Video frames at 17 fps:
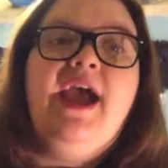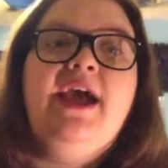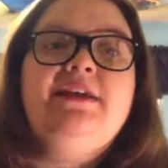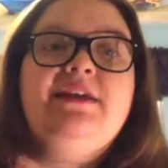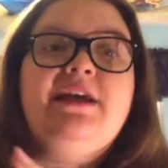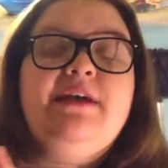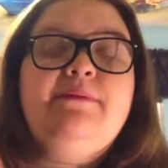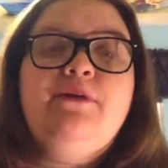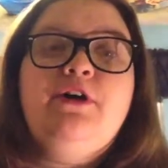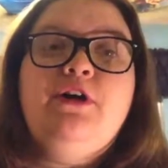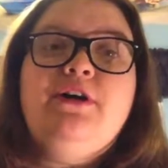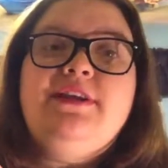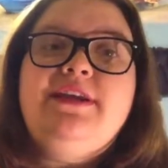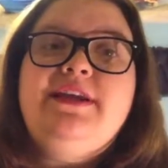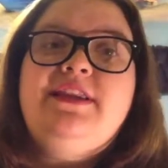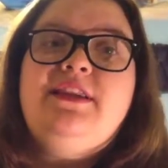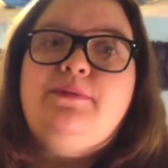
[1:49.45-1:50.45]
And I am
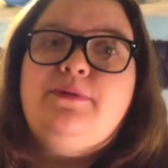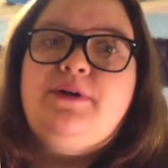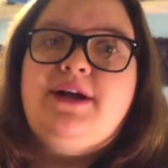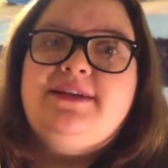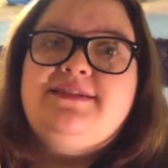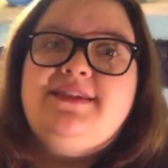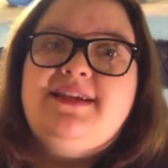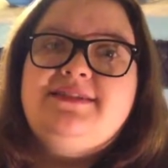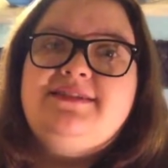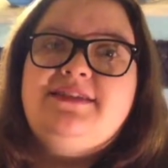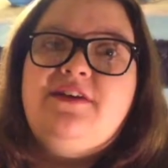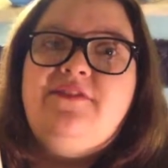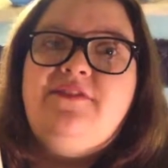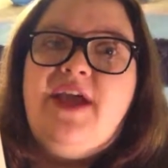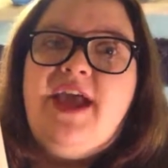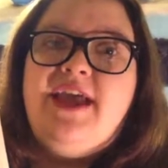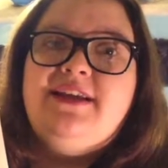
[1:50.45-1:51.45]
currently in the process
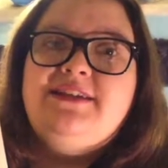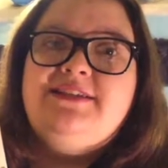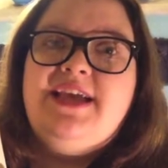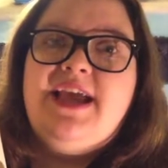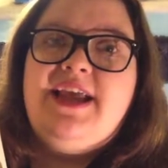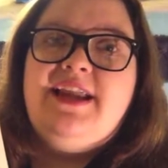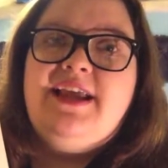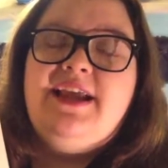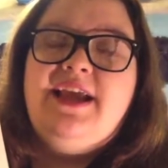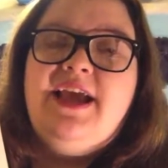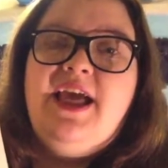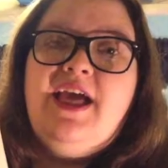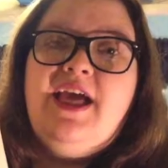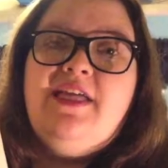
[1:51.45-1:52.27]
of annotating